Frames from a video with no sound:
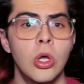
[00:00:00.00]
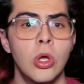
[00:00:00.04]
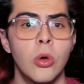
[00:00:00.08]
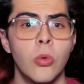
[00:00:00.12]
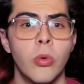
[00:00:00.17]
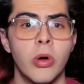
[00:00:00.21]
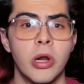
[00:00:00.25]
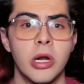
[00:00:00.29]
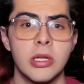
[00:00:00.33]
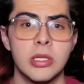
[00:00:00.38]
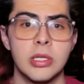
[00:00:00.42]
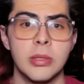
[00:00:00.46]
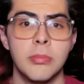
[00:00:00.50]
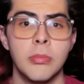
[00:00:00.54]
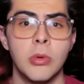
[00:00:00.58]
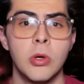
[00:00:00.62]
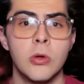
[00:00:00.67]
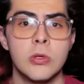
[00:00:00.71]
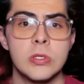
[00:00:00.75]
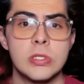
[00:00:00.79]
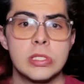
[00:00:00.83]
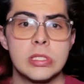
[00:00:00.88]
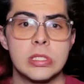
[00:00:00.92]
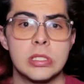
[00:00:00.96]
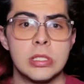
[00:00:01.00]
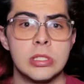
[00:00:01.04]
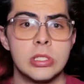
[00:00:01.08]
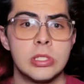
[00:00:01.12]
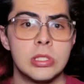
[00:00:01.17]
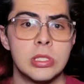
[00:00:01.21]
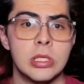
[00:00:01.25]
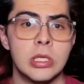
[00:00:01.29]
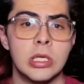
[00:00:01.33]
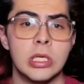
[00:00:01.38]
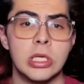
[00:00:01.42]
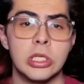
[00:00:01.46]
what are the most
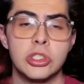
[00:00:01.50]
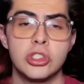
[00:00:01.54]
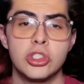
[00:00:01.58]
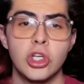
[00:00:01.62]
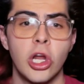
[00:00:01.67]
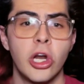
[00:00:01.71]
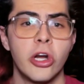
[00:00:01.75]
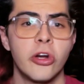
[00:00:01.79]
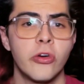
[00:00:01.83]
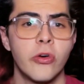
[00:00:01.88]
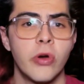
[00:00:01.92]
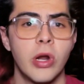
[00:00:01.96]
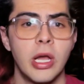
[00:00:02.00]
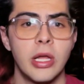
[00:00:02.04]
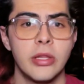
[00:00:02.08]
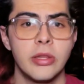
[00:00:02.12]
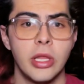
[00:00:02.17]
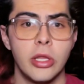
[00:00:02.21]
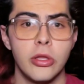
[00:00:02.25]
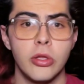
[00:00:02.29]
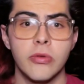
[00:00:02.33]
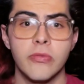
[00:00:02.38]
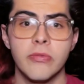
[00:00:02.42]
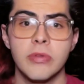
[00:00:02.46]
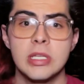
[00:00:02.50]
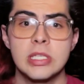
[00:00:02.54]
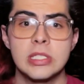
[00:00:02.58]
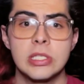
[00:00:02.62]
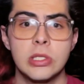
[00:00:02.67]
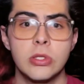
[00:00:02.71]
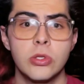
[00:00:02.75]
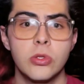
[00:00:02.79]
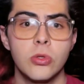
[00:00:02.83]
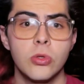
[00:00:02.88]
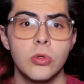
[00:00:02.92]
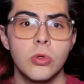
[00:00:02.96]
uh, genre that you've
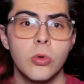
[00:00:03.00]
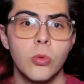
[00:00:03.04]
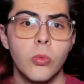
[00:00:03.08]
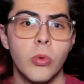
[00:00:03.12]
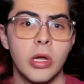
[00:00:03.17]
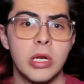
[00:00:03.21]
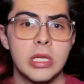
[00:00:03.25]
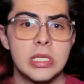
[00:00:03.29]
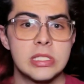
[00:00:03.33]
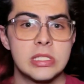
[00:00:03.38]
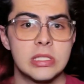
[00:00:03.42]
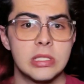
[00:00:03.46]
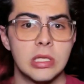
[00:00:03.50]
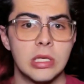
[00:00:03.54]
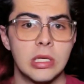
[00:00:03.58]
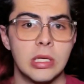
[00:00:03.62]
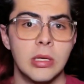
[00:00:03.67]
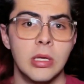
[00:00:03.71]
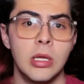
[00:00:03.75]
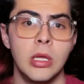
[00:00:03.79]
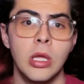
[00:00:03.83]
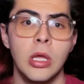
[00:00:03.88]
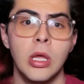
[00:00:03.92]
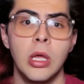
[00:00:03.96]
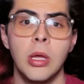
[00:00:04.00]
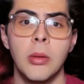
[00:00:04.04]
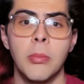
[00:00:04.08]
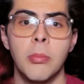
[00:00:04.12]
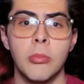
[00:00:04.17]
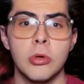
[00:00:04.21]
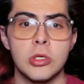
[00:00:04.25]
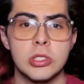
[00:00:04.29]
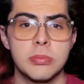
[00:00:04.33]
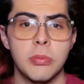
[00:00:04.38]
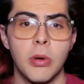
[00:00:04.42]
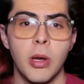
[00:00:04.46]
listened to, what is the
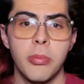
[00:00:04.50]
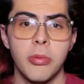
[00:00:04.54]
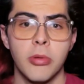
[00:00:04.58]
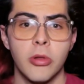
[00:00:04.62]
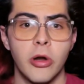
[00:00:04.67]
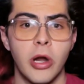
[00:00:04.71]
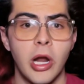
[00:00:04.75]
most popular